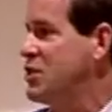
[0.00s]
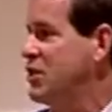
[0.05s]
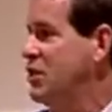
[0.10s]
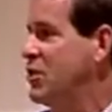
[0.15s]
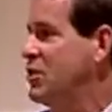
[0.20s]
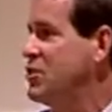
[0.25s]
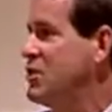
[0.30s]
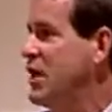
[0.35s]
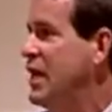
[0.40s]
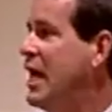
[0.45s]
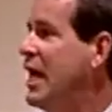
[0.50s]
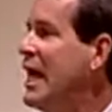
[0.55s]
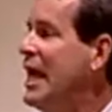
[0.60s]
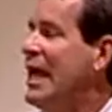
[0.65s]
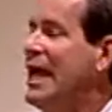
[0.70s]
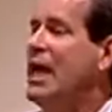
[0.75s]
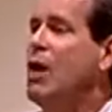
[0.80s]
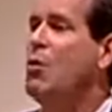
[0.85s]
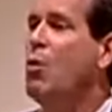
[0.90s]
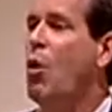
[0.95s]
of shoes,
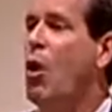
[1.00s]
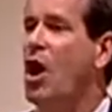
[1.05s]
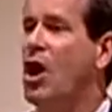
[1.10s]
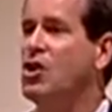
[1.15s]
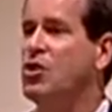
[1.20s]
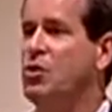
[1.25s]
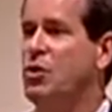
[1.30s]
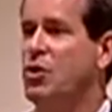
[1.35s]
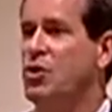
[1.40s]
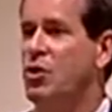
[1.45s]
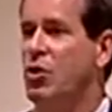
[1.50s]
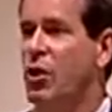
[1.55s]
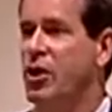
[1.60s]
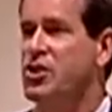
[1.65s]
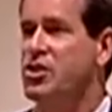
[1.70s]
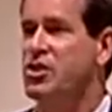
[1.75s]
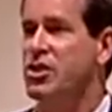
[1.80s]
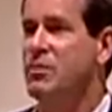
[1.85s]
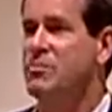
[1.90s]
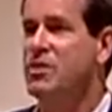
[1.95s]
he walked through
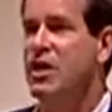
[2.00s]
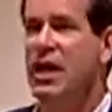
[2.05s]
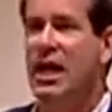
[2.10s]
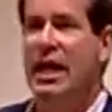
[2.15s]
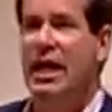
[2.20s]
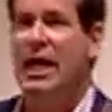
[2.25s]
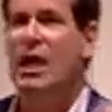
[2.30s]
Nordstrom's,